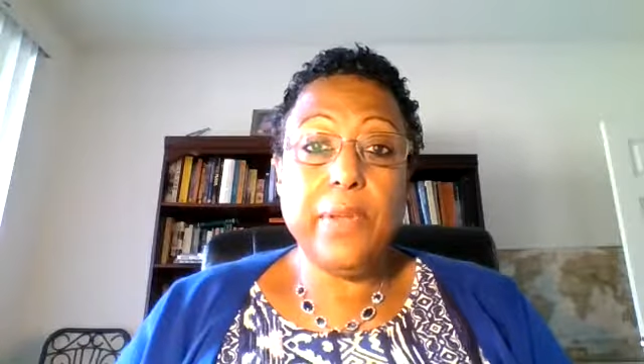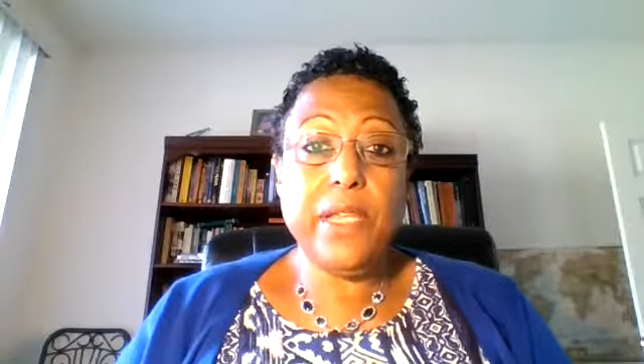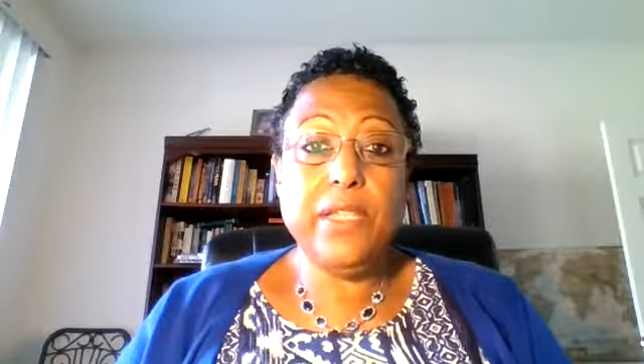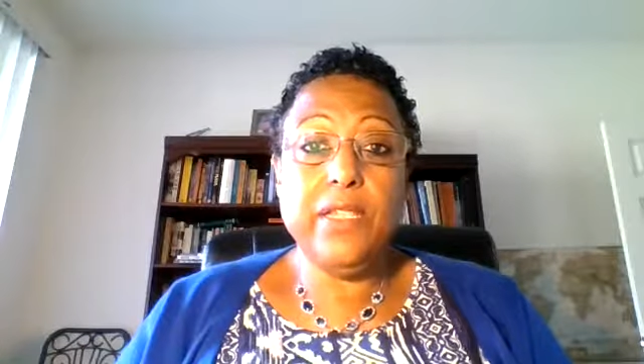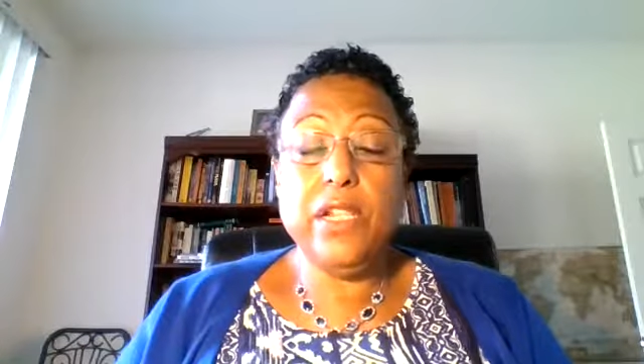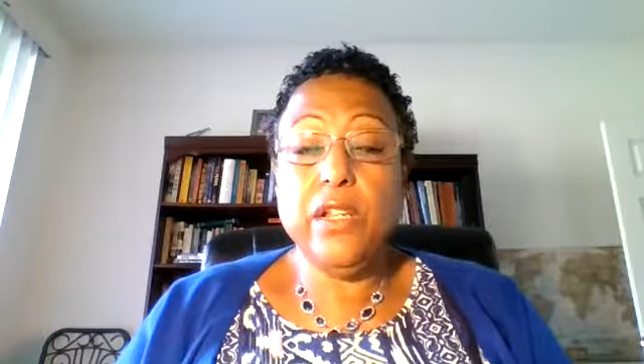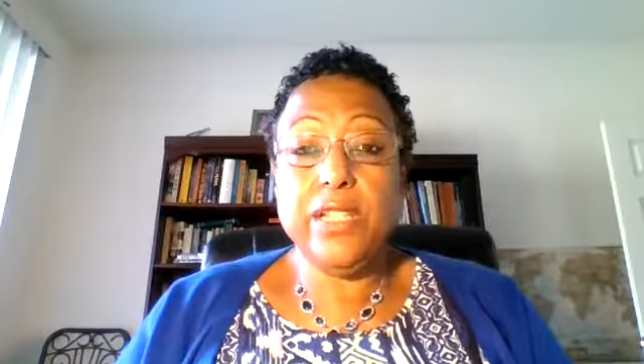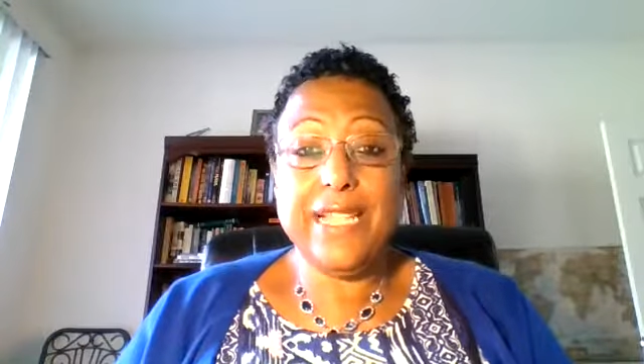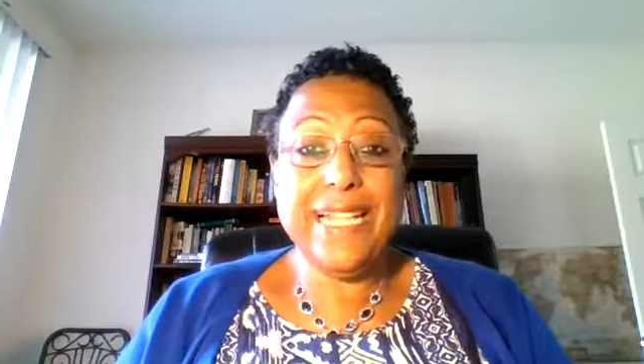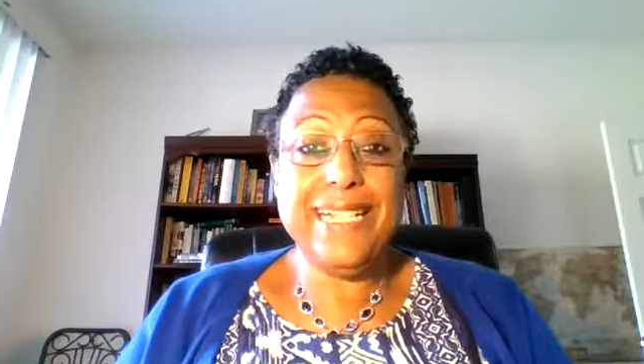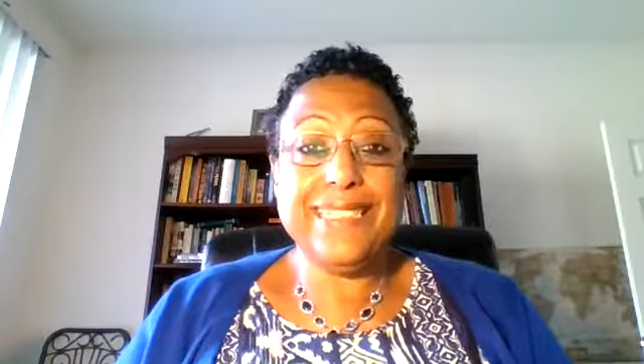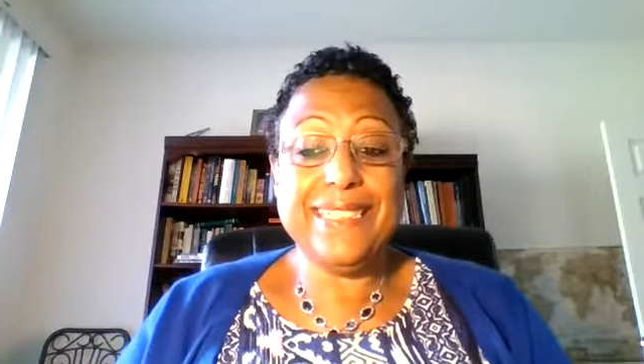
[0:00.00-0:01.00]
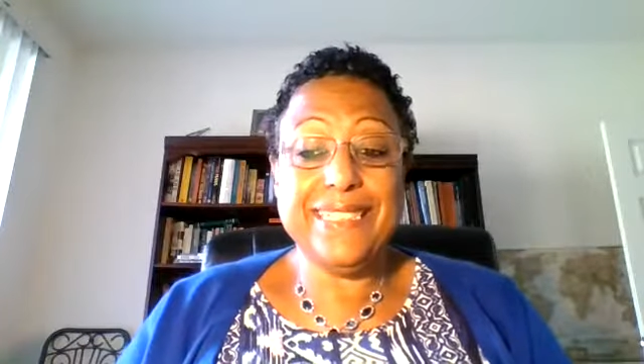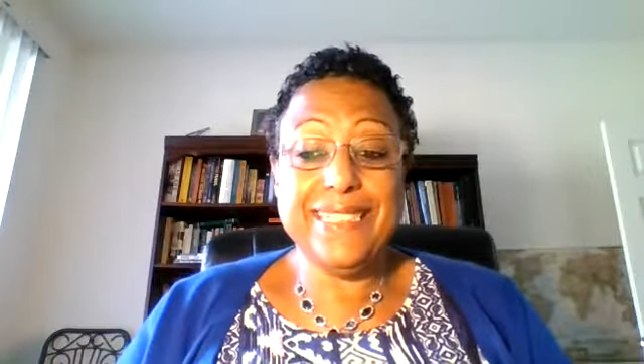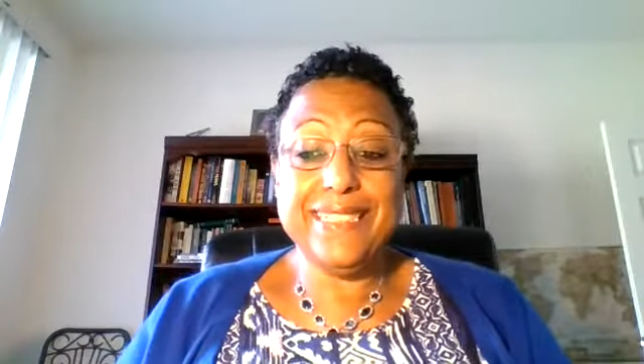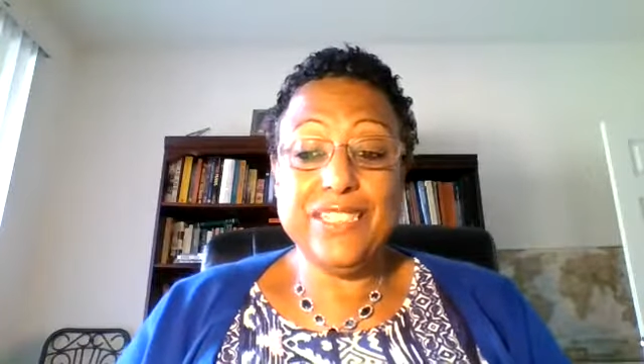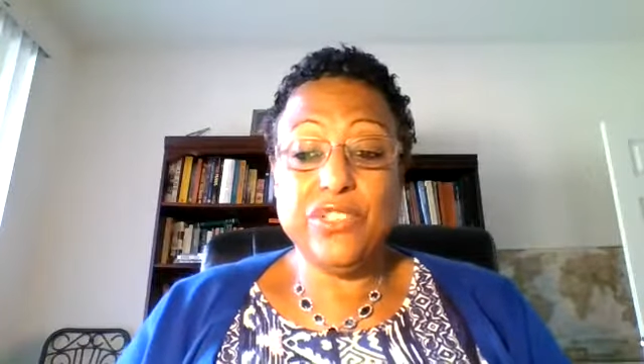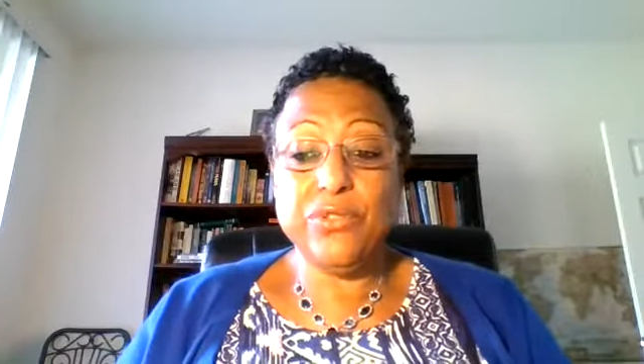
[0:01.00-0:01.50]
and the kinds of
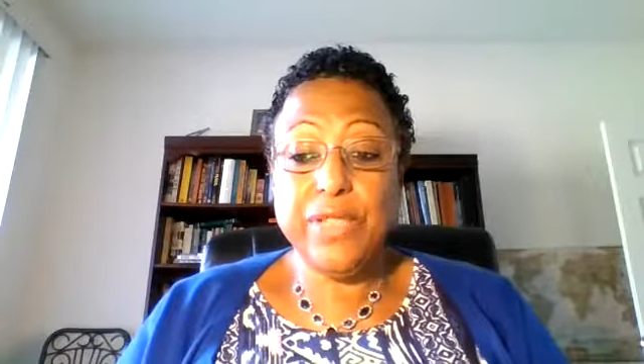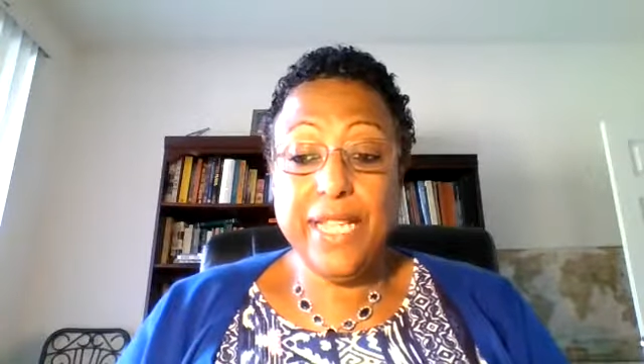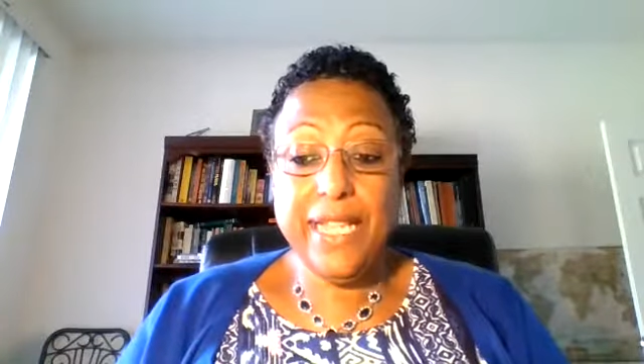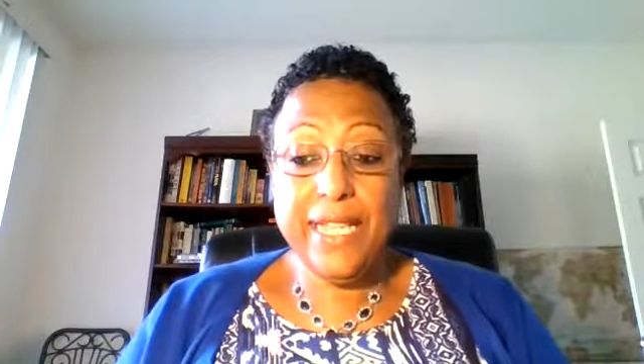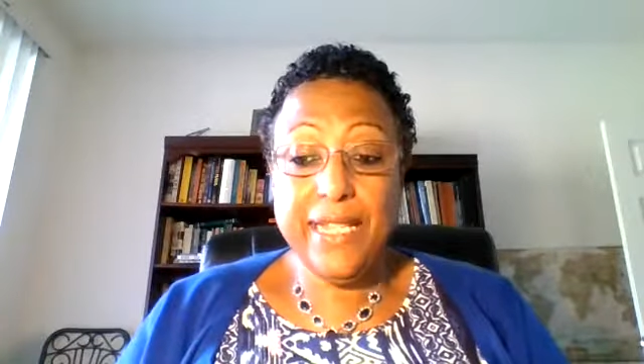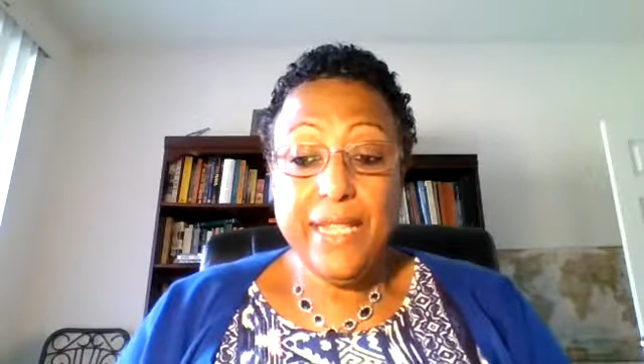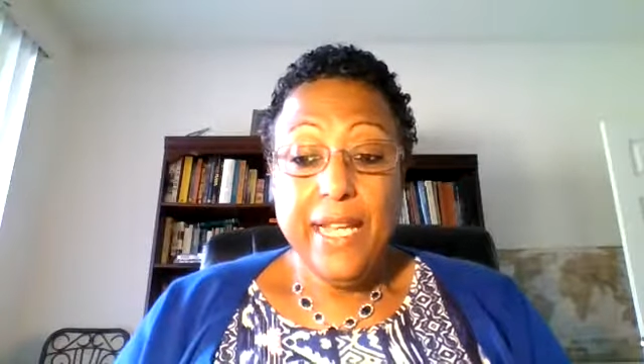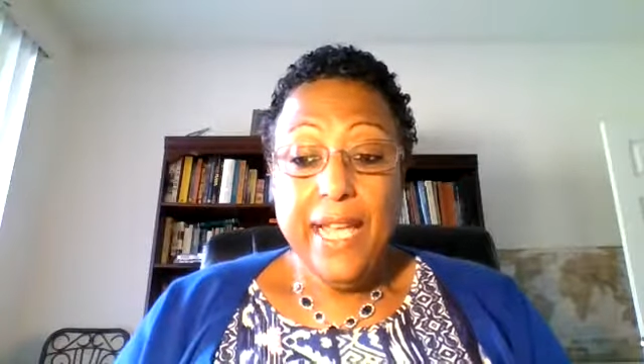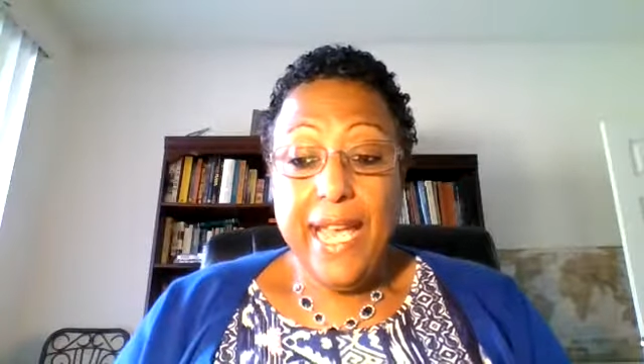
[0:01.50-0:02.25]
things that you did.